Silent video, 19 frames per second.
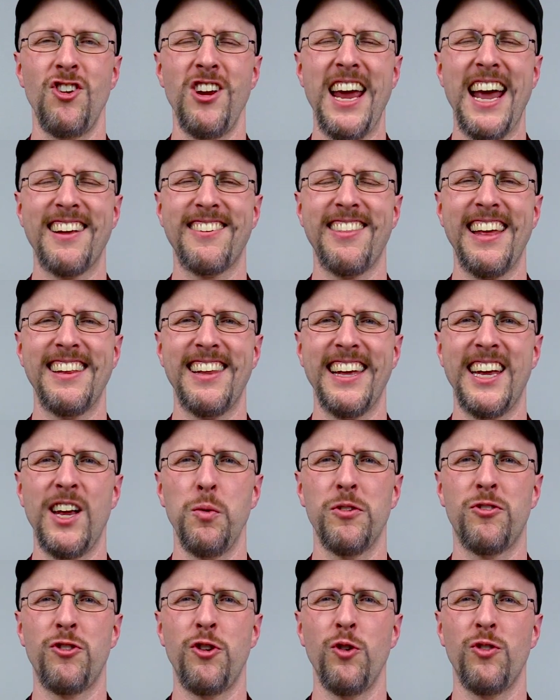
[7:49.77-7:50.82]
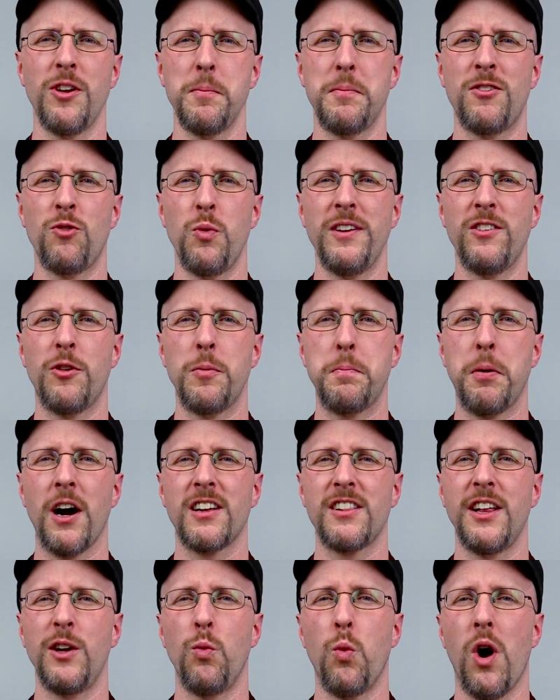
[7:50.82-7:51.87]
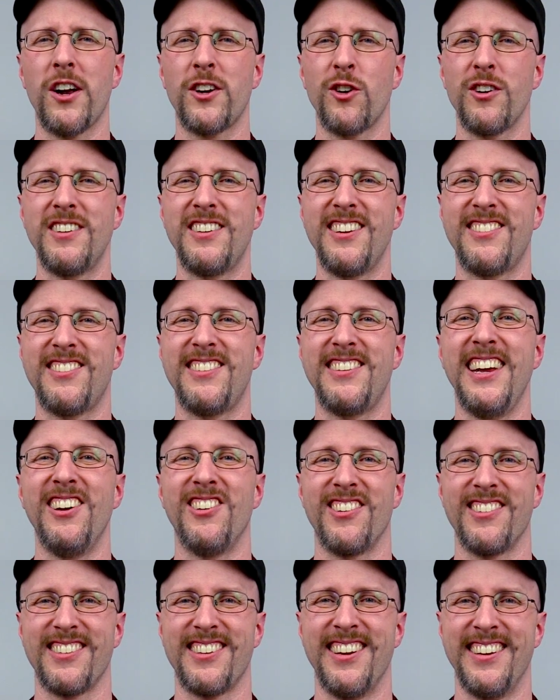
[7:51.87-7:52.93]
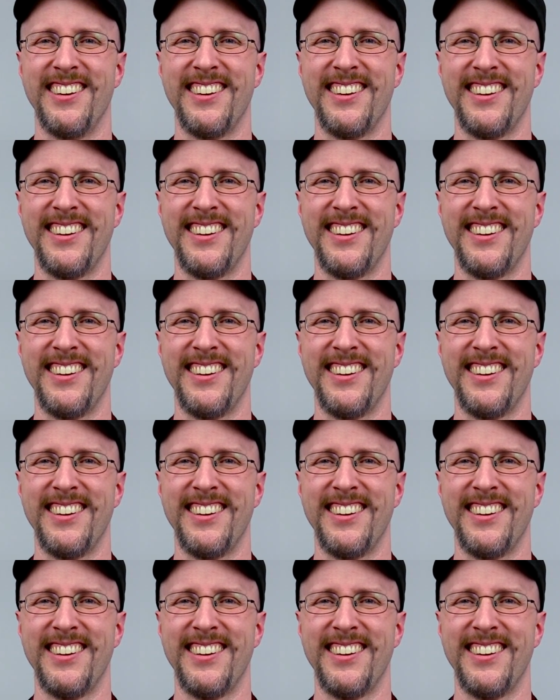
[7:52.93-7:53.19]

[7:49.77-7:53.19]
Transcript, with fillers: She asked that like he was choosing between sparkling water and distilled.